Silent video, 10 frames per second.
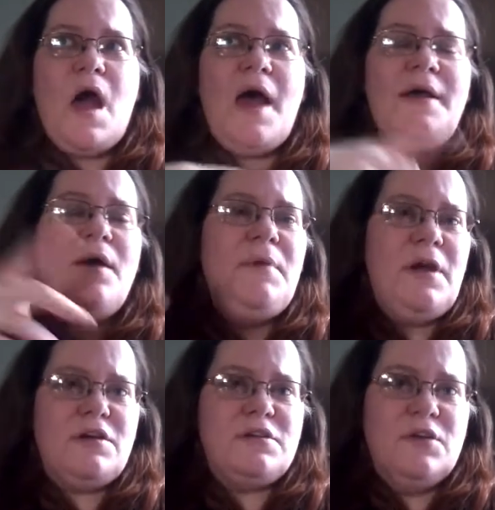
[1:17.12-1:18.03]
I come
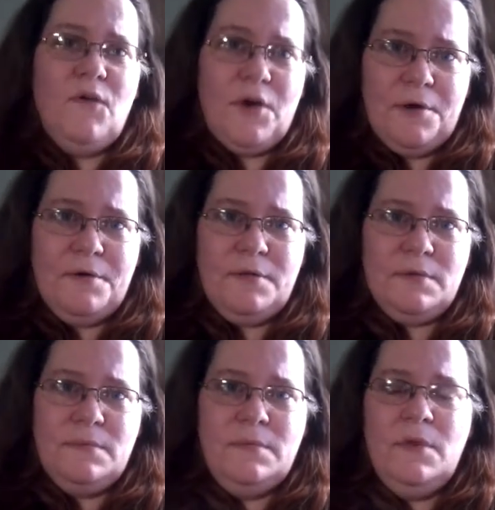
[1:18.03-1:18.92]
here to learn,
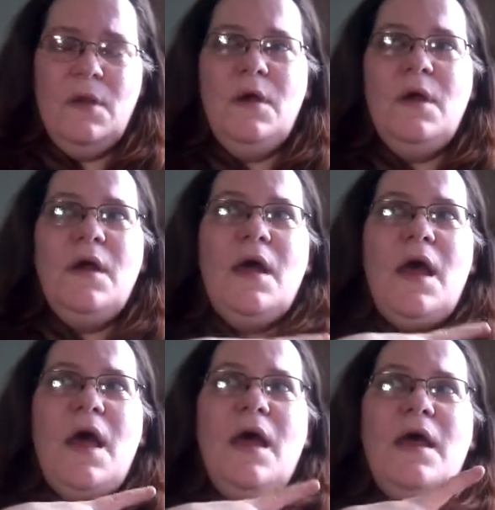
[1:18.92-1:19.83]

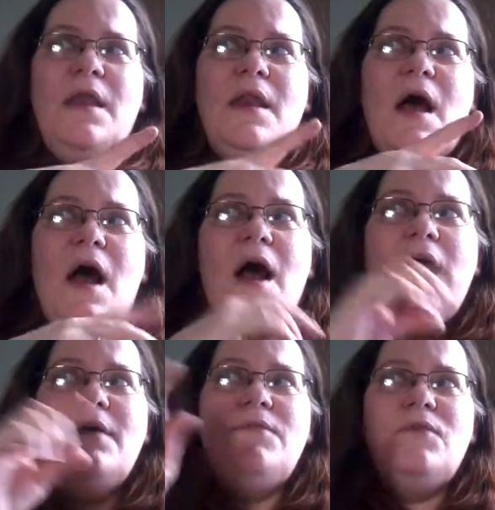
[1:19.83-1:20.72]
and
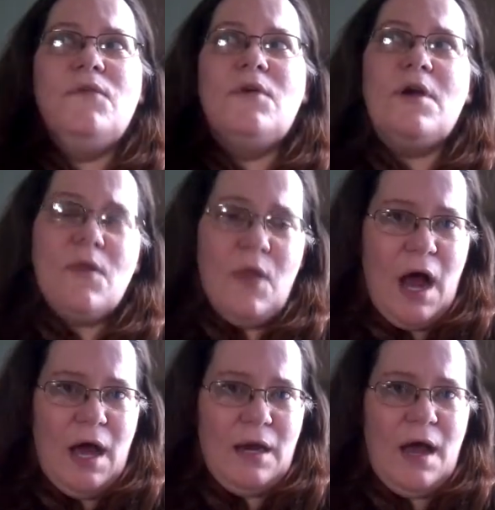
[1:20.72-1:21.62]
I've learned a
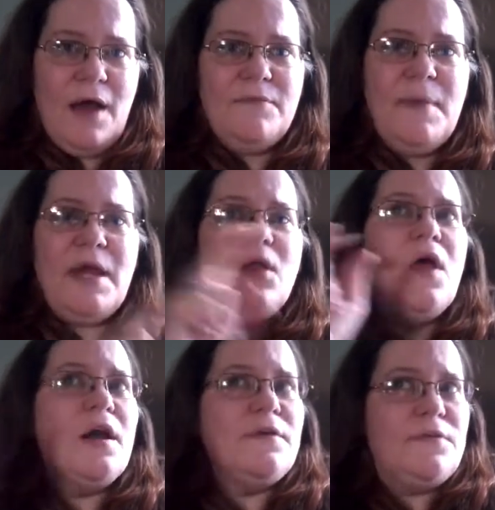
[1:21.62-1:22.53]
lot. I've made a
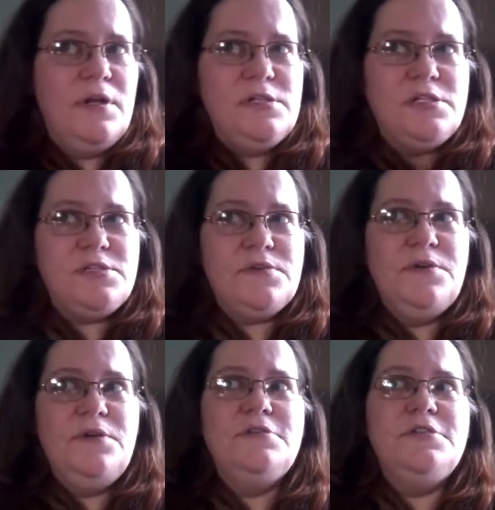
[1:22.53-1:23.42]
lot of friends through
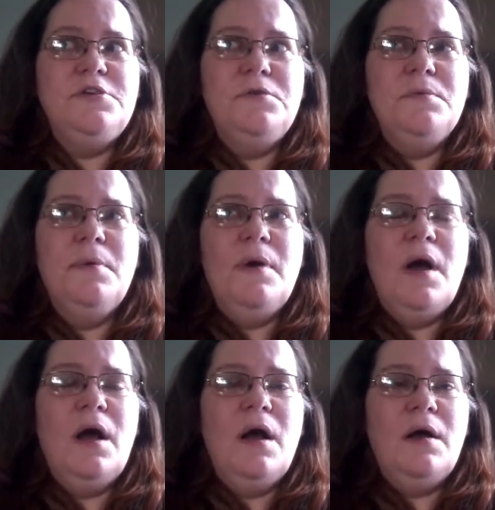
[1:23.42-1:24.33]
YouTube.
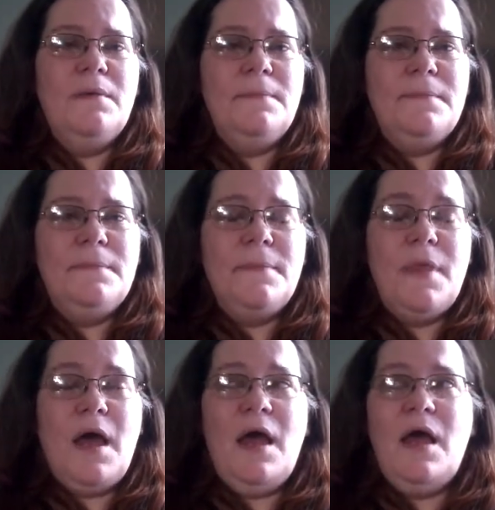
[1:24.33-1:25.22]

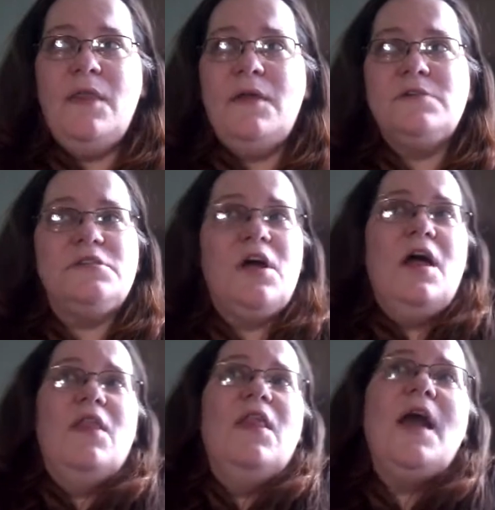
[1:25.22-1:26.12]
There's
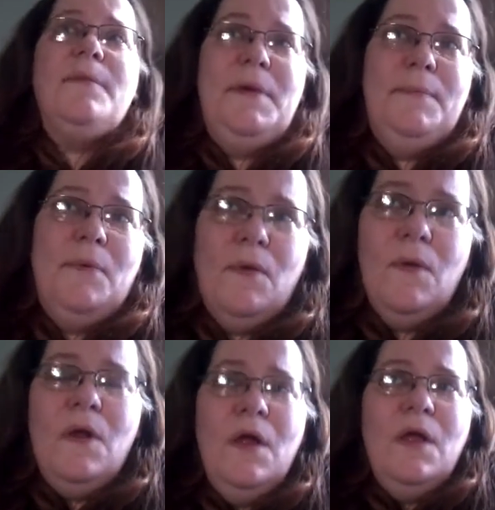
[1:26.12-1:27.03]
a lot of people
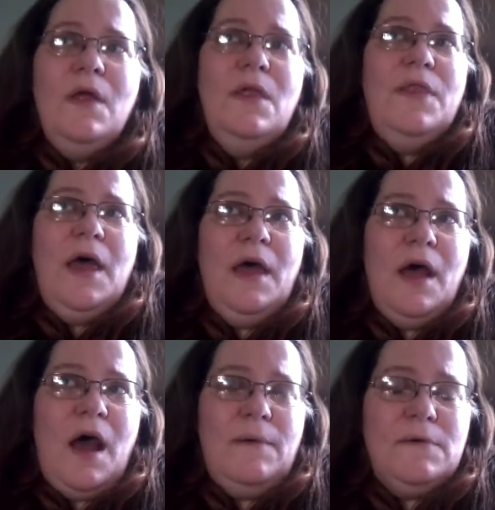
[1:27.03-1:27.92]
that
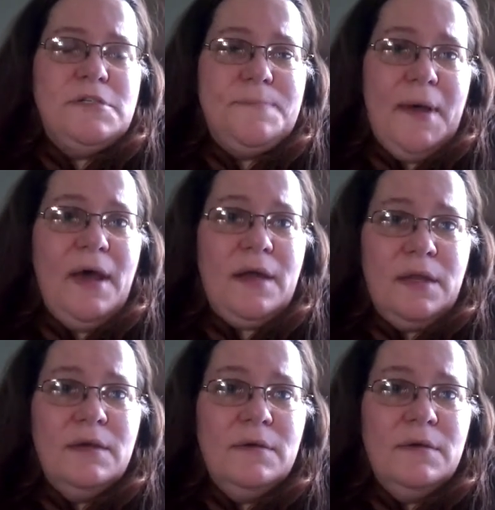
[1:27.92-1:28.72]
I respect,